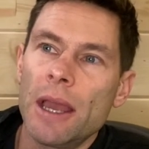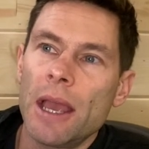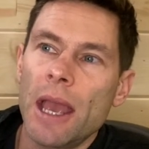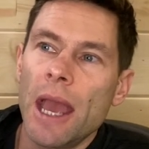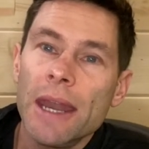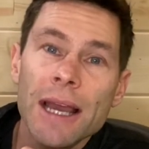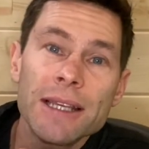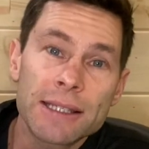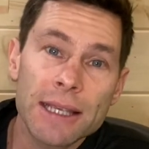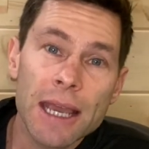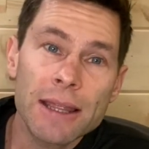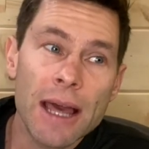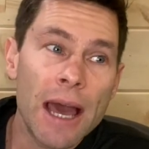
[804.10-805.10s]
And I
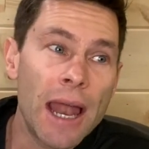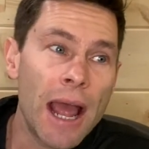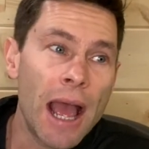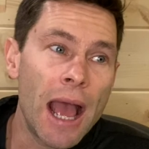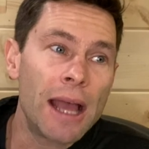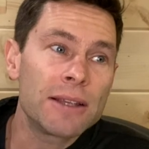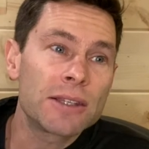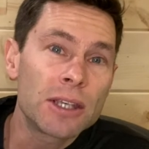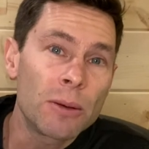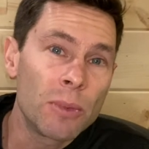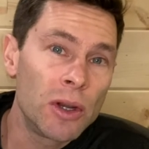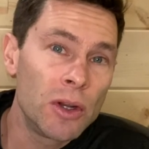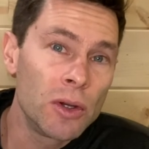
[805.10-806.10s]
say that as
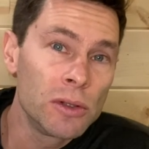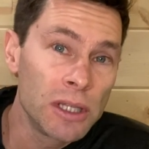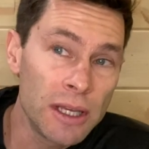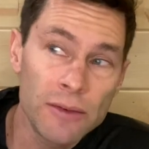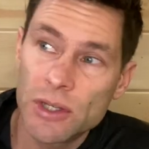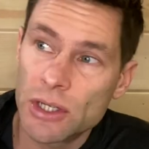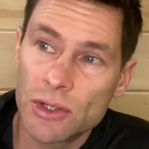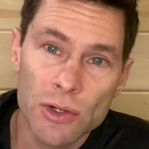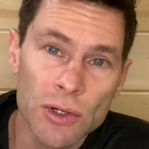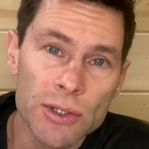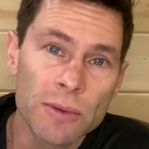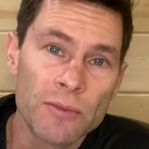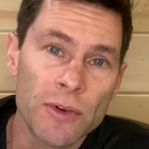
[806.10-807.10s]
someone who lived in
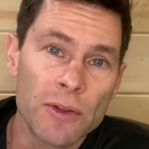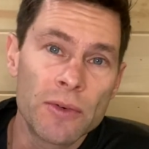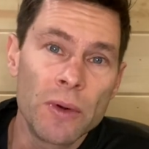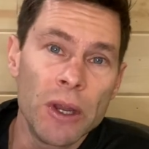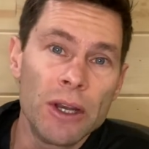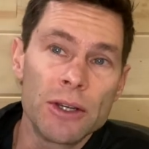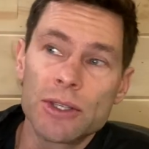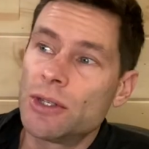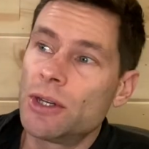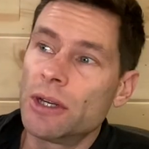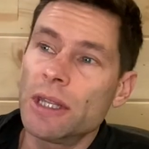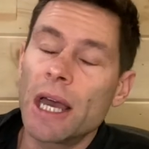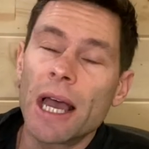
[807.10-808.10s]
Jerusalem for 3 years
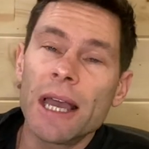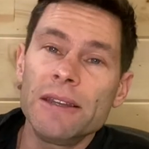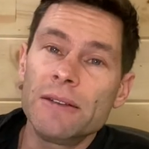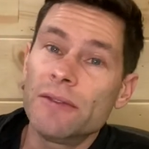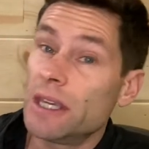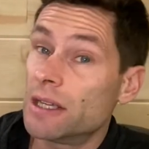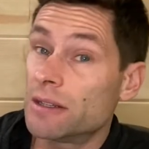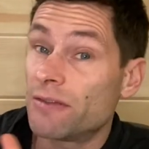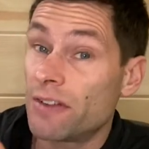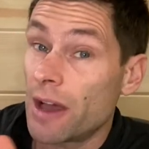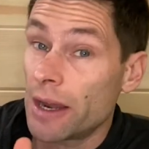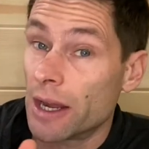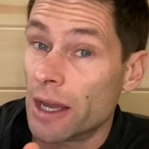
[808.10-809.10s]
during the height of the
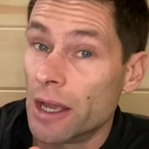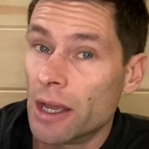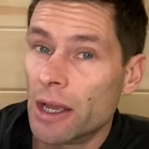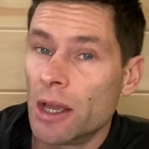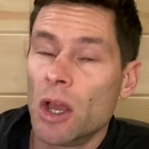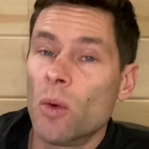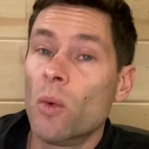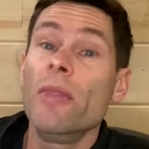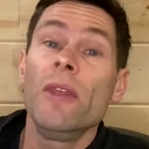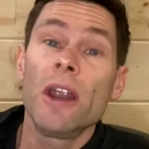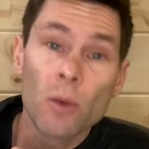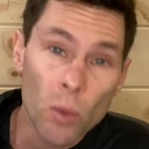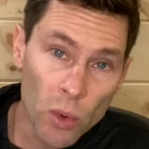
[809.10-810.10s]
Intifada, when
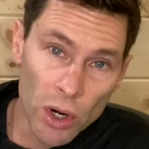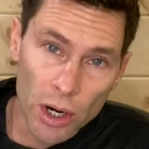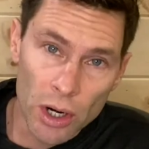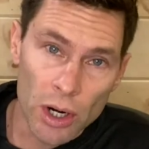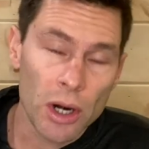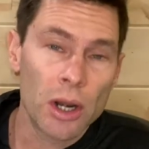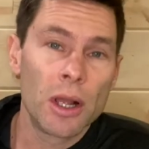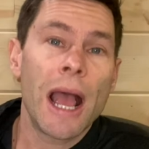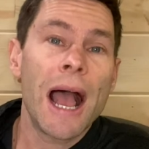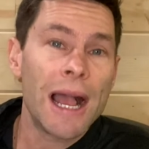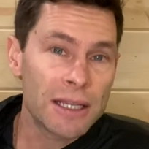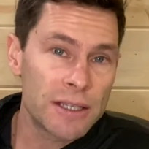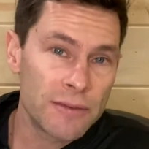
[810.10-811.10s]
there were
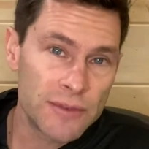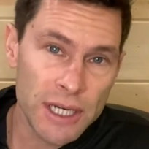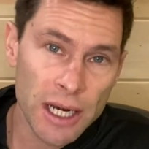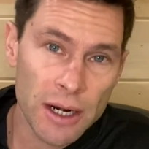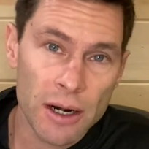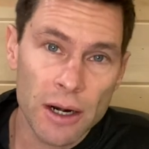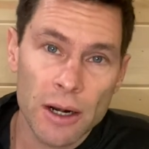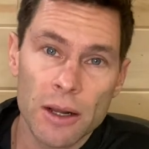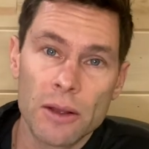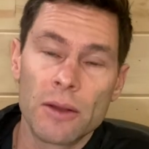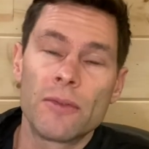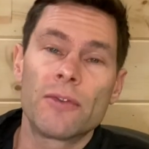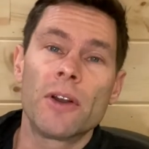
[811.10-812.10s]
acts of terror
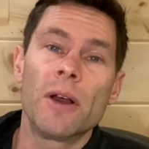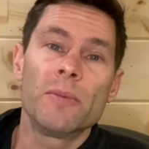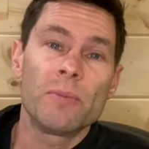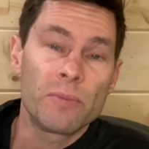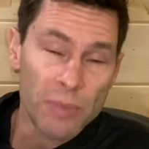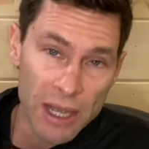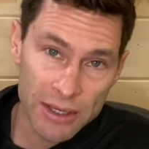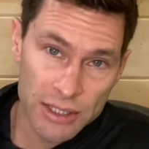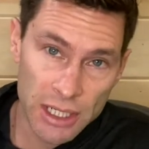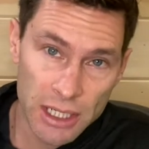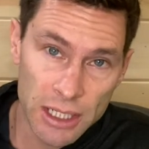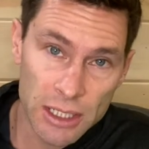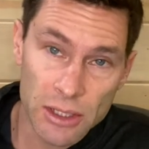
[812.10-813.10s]
from
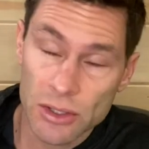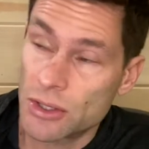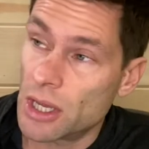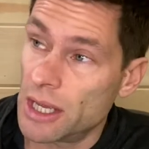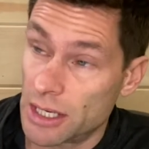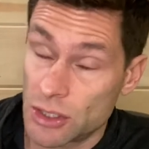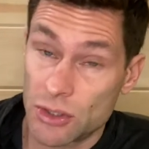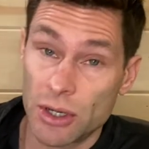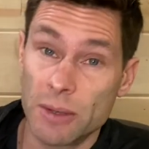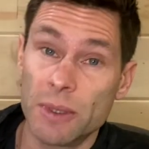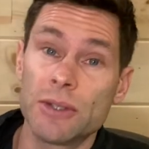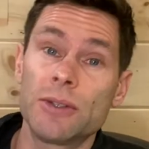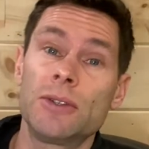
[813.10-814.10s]
Palestinian
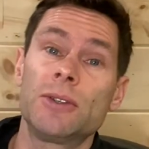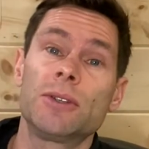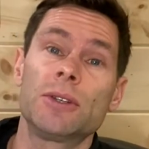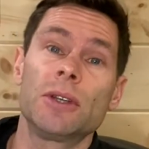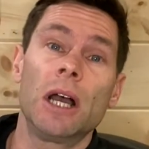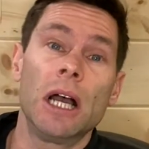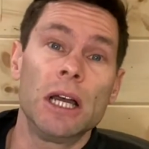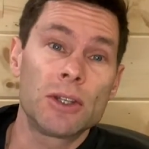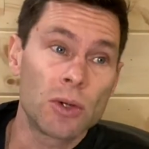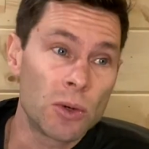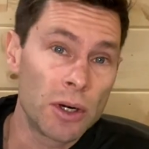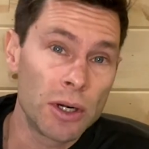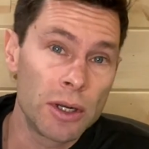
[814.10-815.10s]
extremists
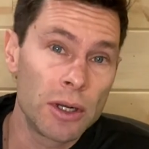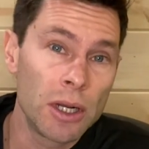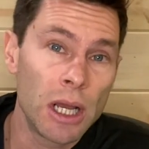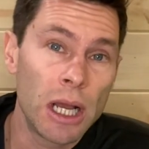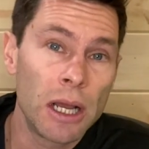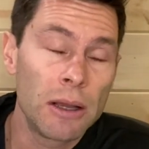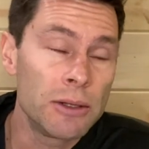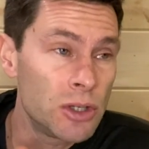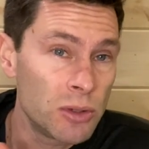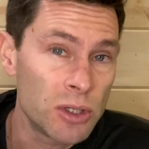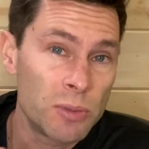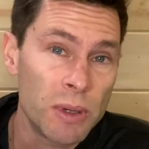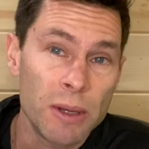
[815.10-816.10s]
toward
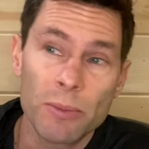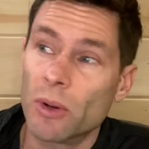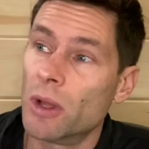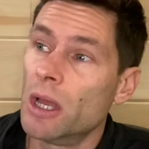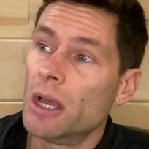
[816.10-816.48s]
Jewish people,